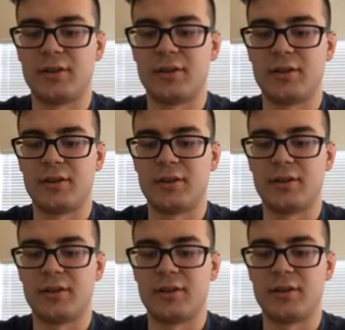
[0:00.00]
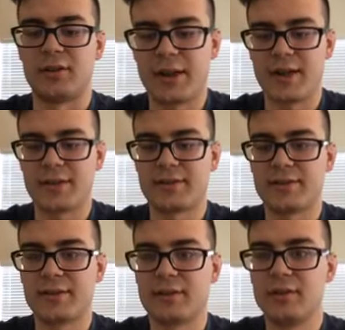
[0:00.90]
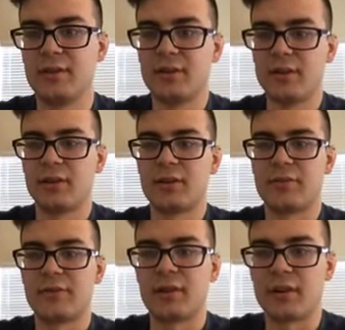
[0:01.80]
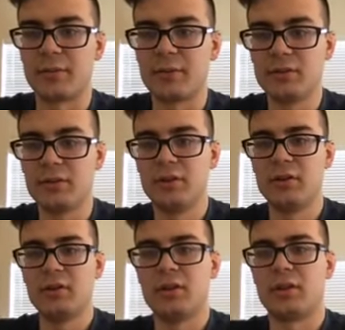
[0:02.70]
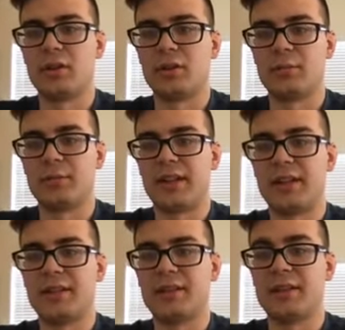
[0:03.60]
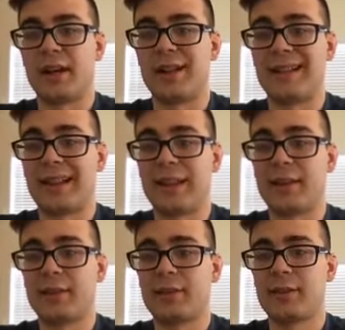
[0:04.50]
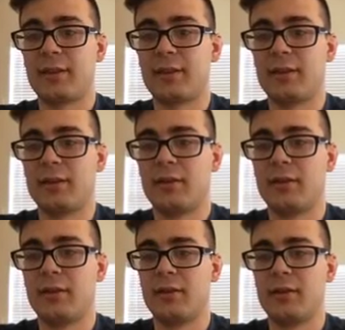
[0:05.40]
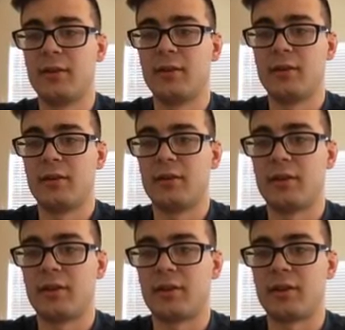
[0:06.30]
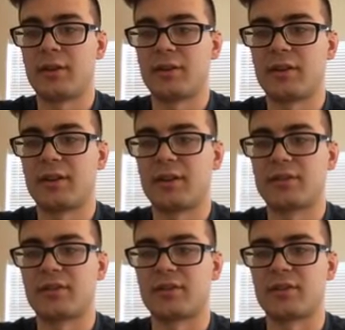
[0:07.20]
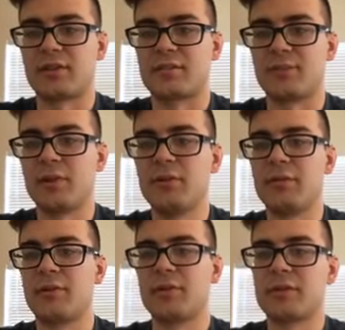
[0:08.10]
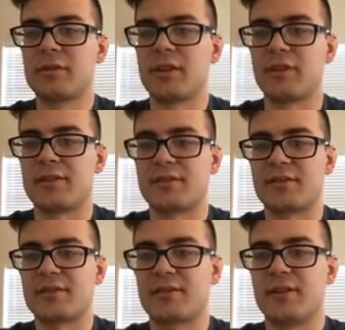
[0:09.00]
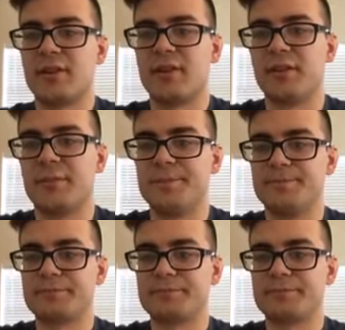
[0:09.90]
going to want to pass a variable, data.length, and this just looks beautiful because I